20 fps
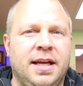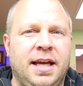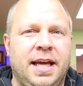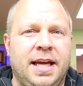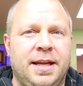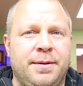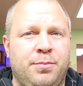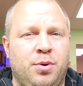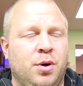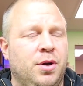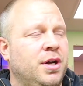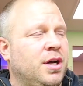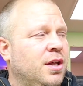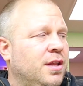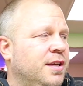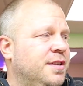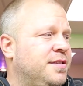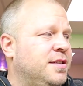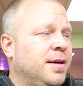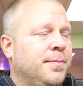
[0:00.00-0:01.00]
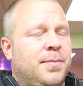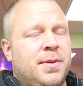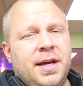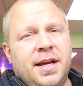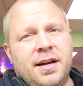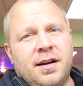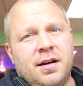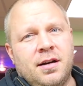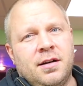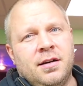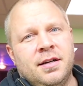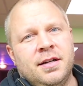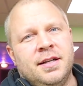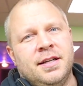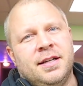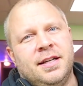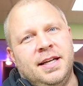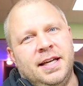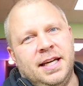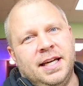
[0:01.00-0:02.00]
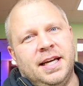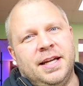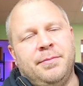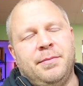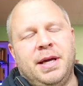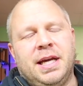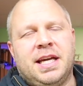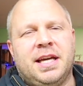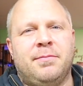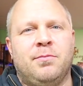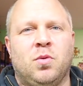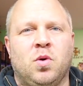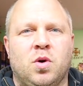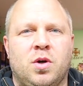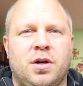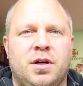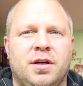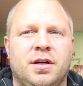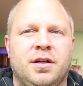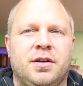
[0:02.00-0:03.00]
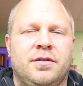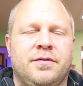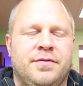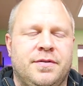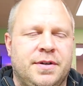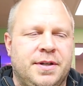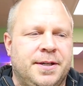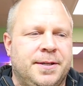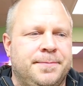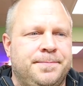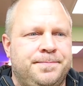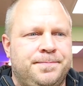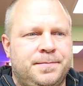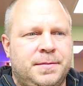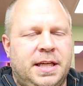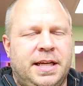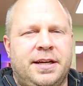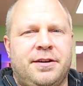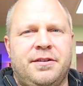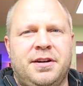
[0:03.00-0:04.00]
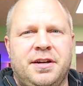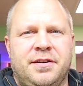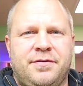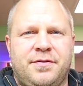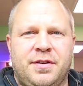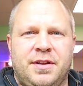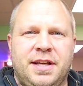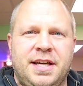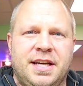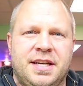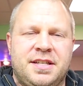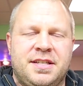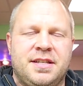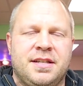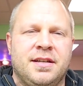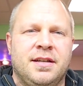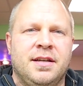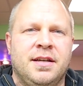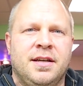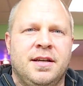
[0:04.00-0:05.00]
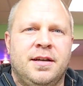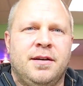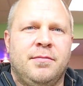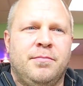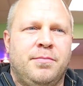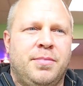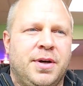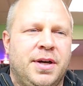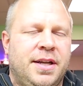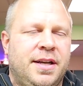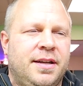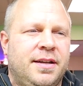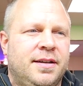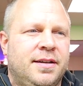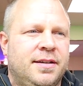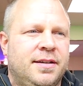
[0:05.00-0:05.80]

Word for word: and putting all this up there and making more of a area for this but